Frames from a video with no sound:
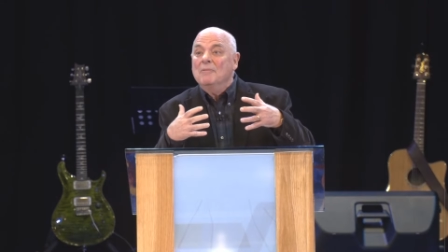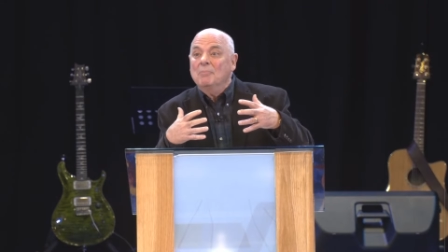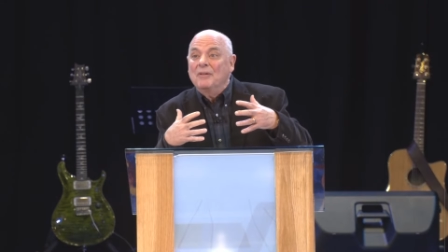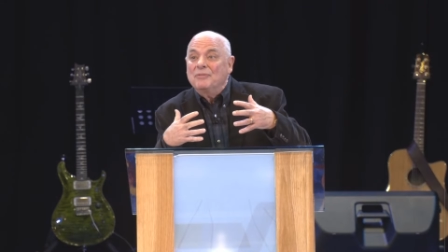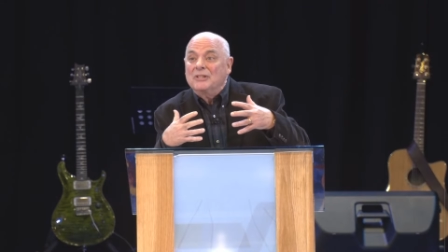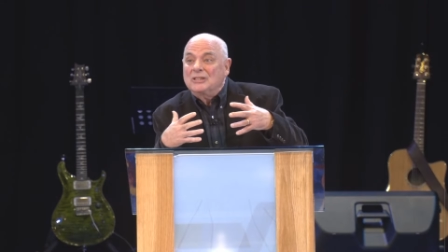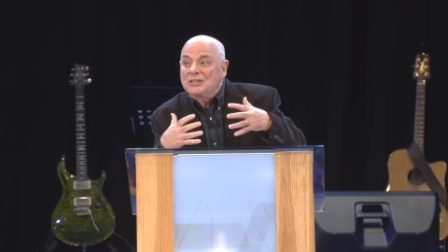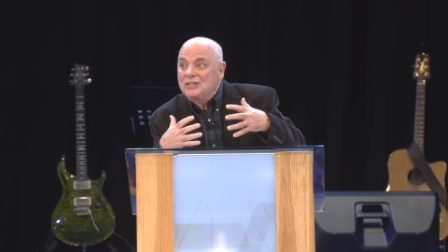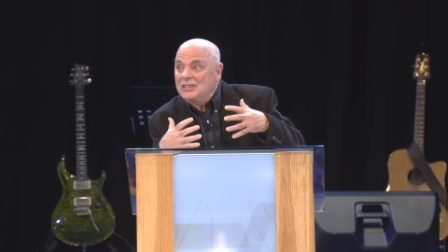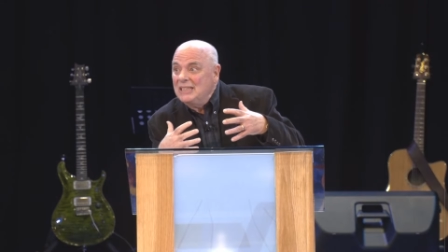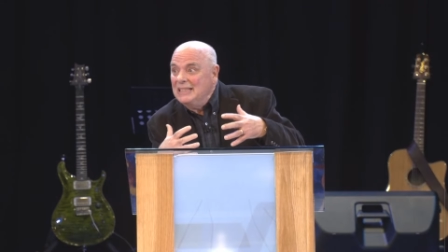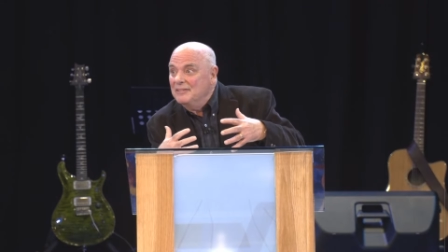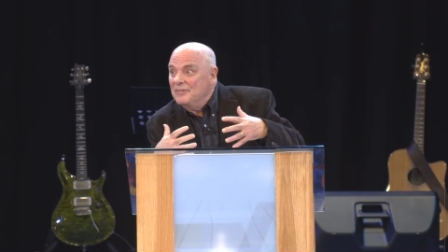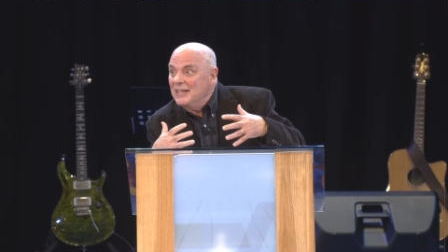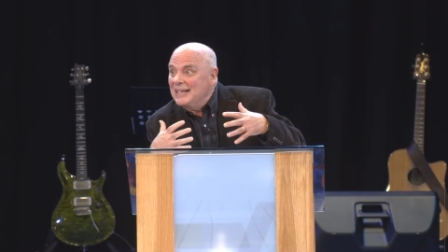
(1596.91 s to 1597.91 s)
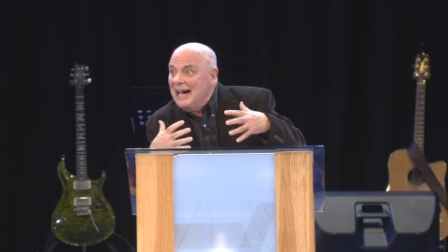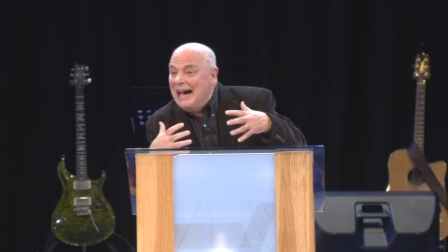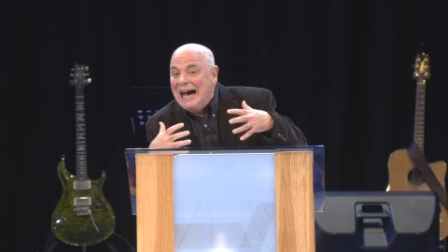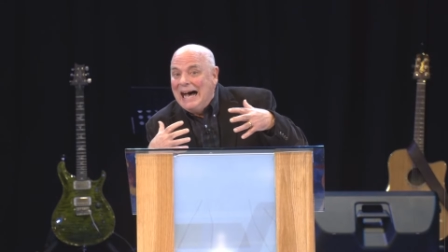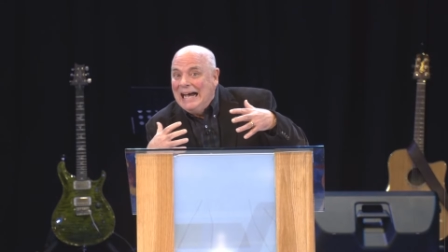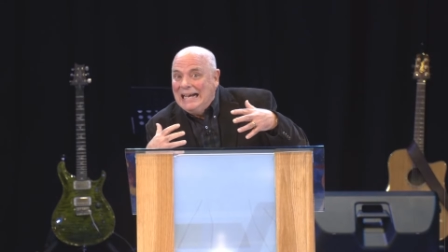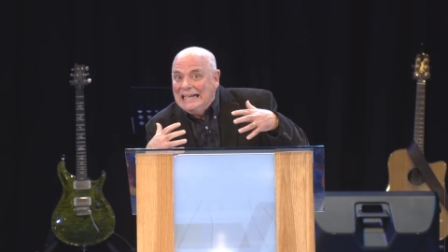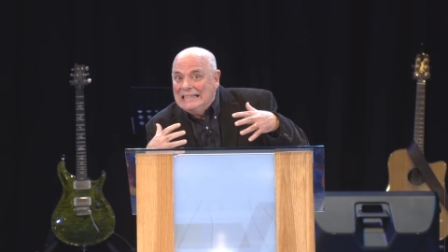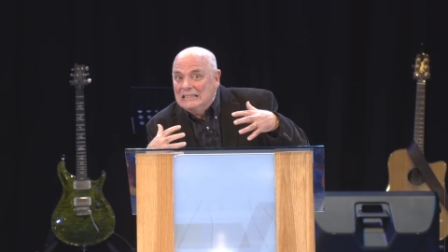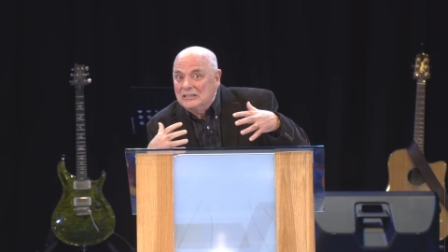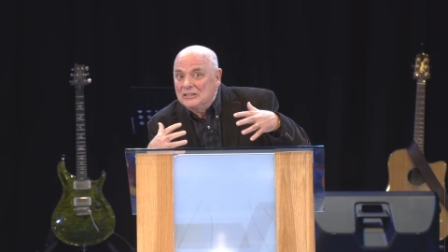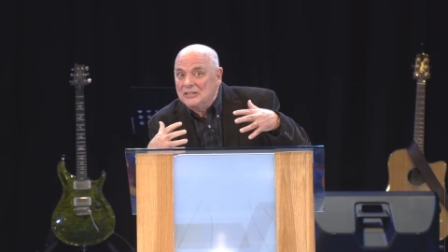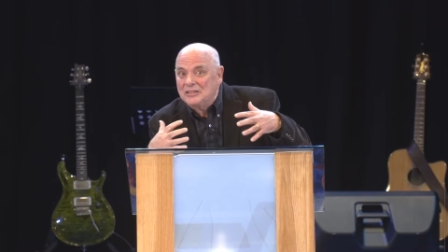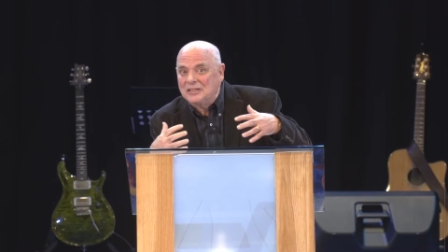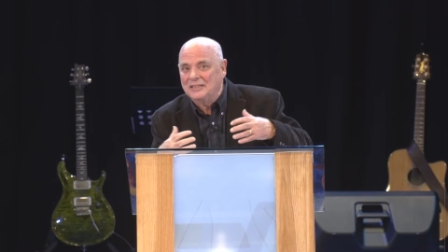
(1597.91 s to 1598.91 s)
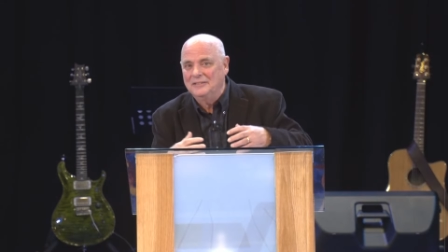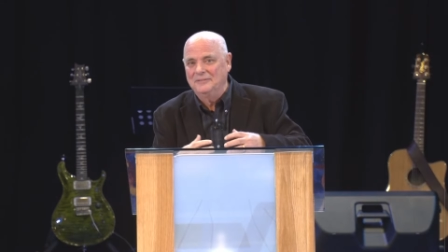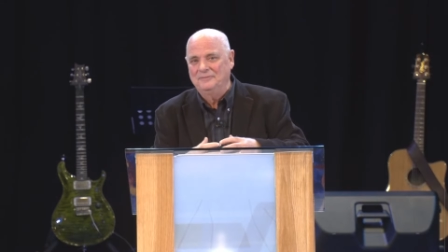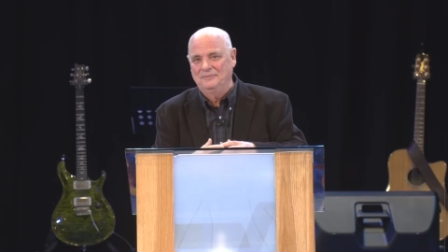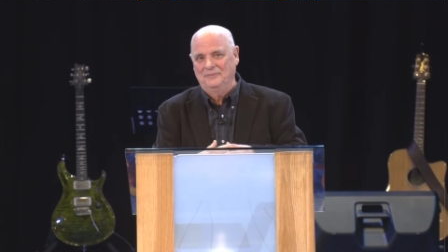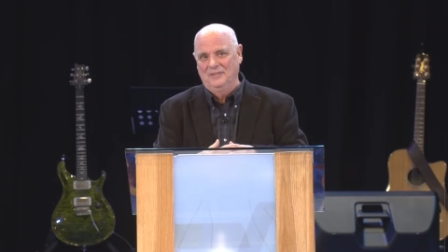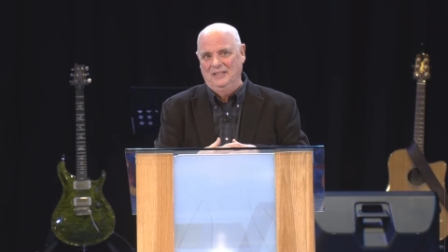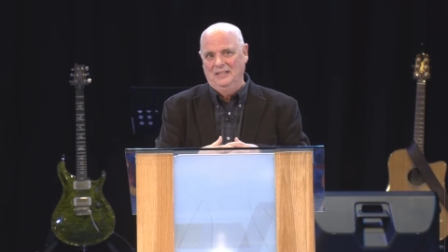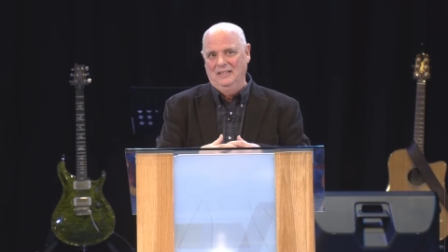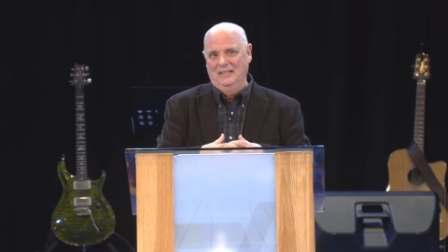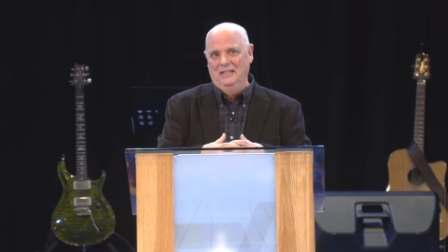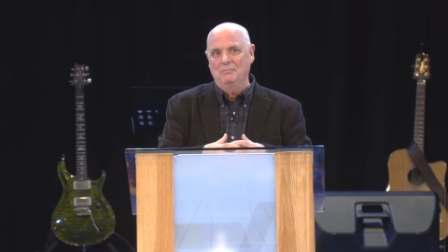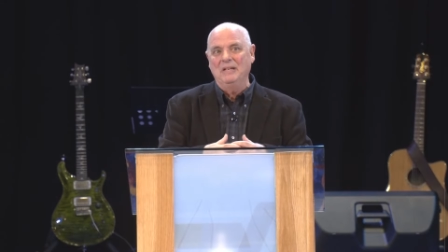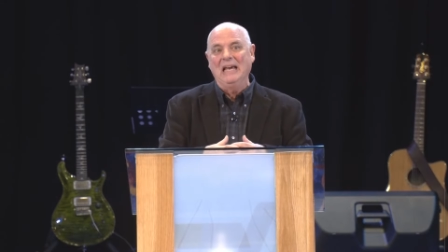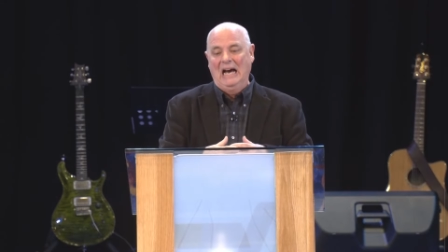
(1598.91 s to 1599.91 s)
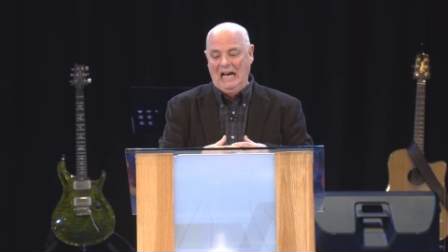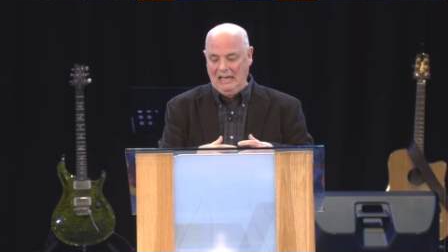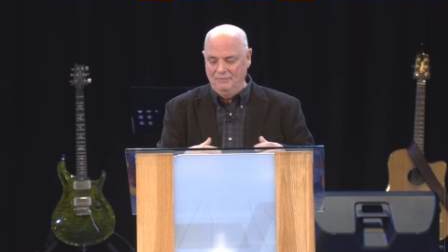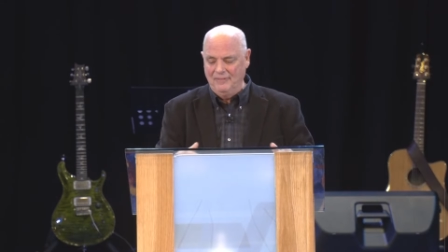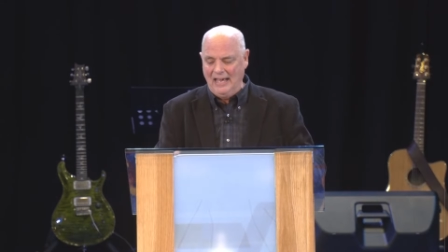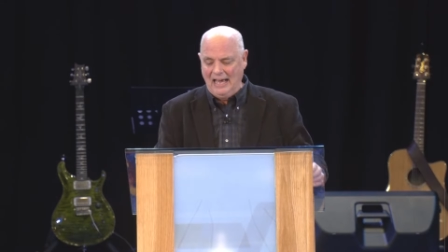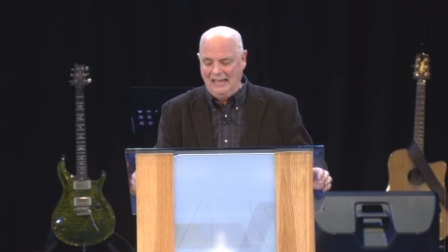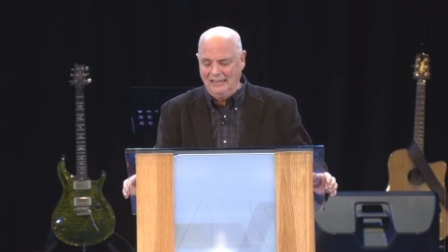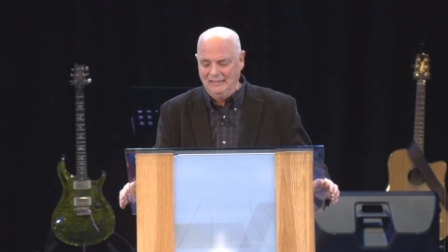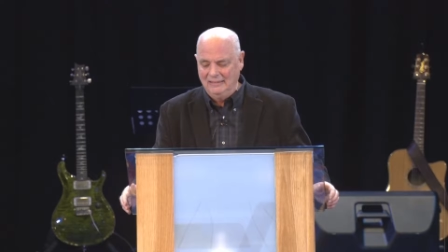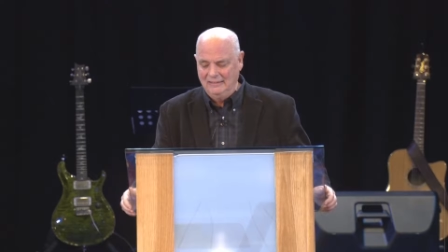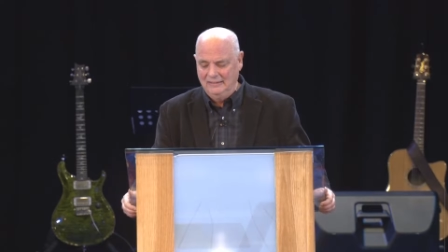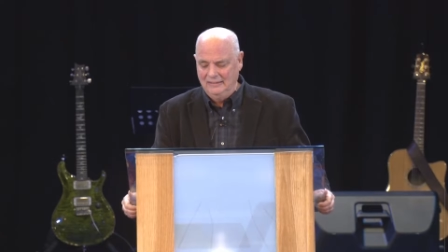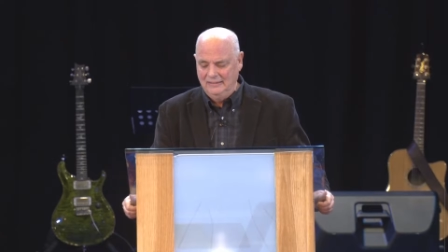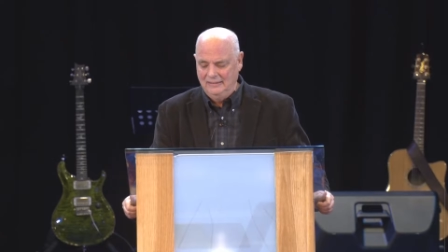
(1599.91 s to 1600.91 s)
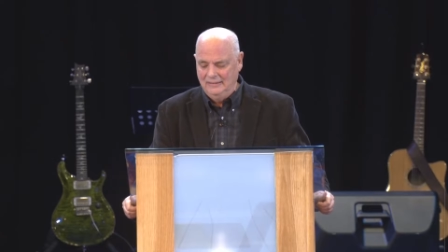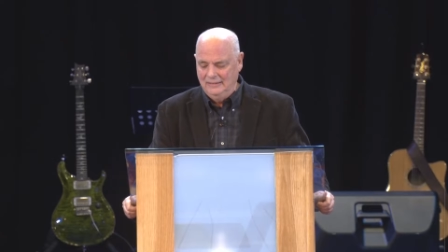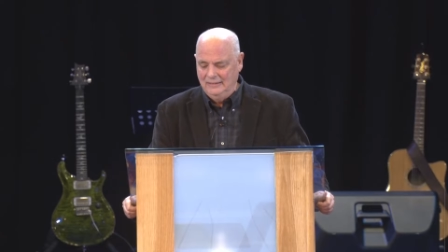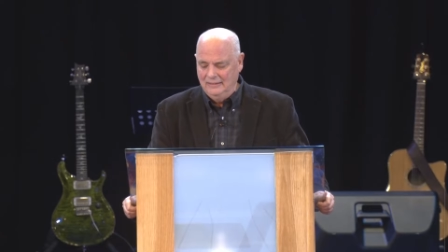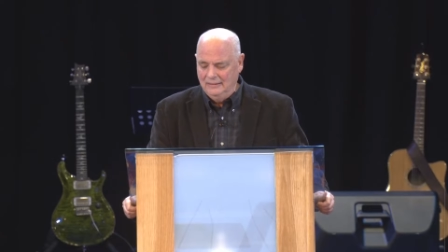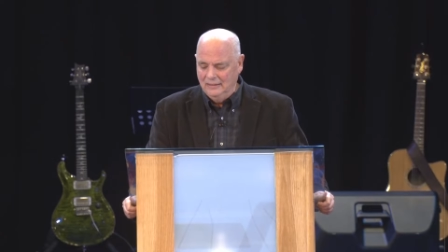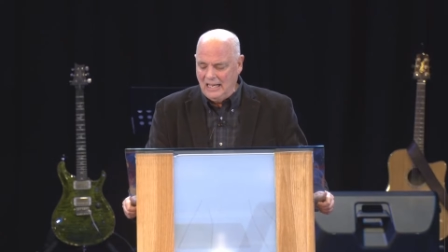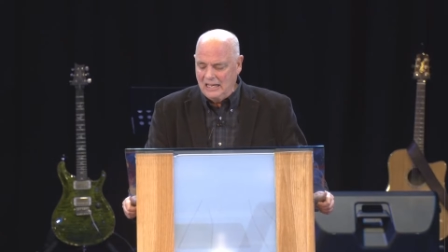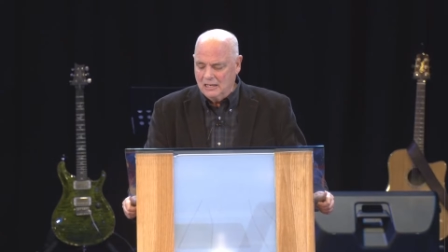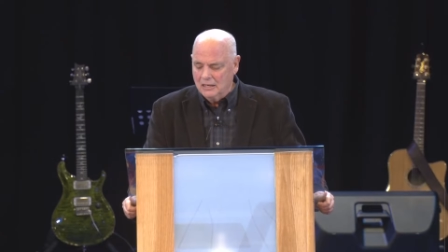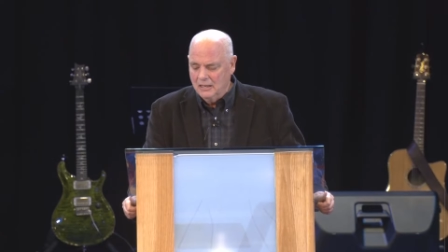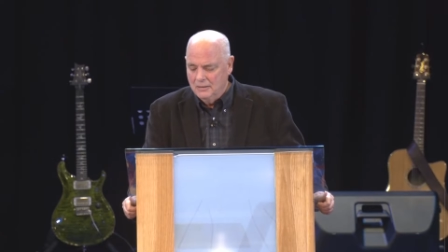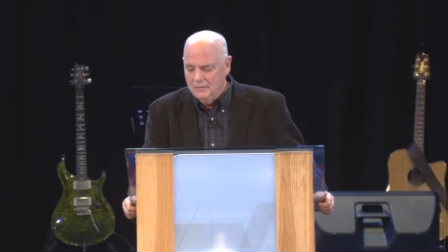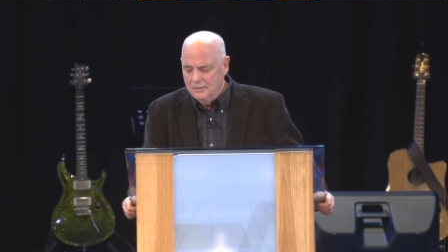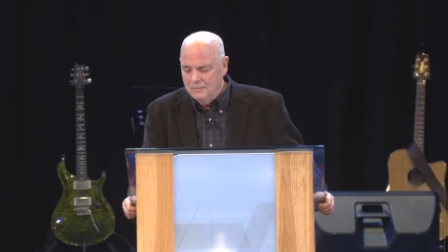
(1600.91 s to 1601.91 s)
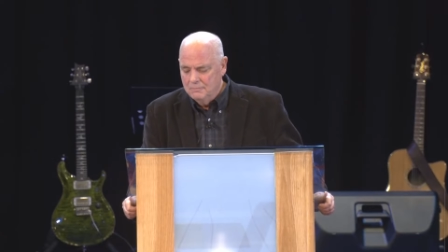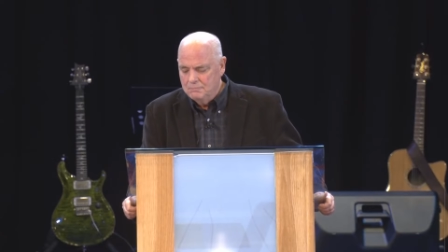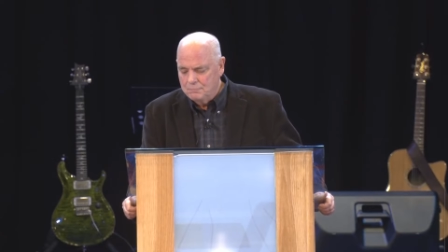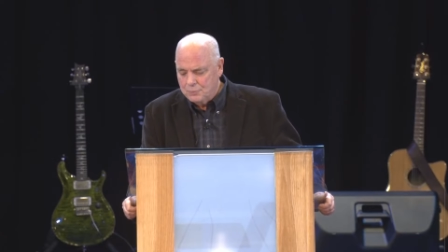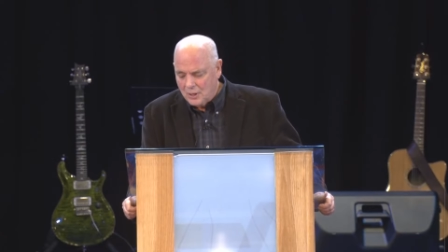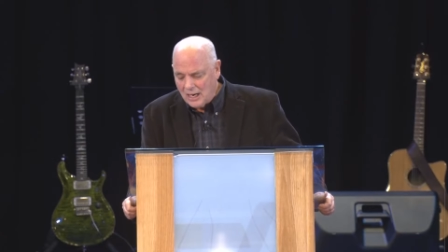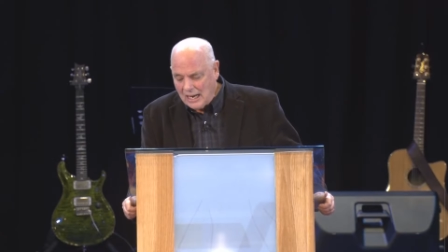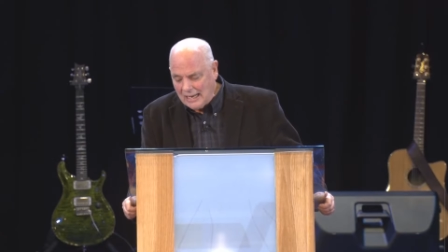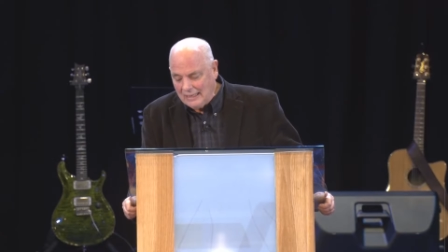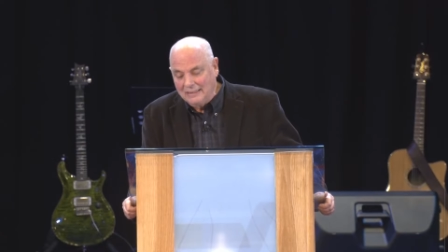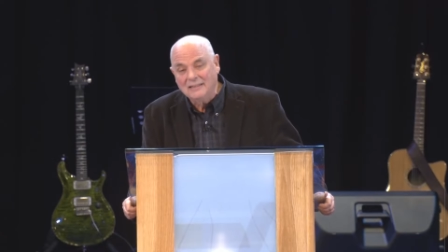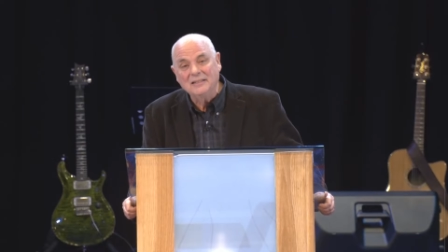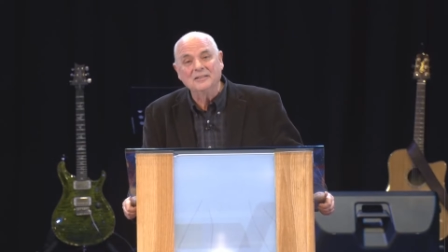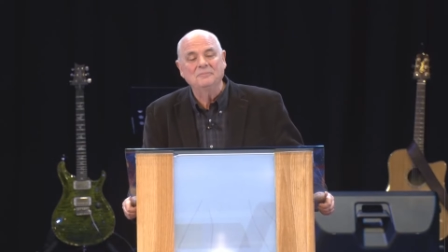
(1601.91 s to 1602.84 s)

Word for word: but the sin that hides behind that. Like pride.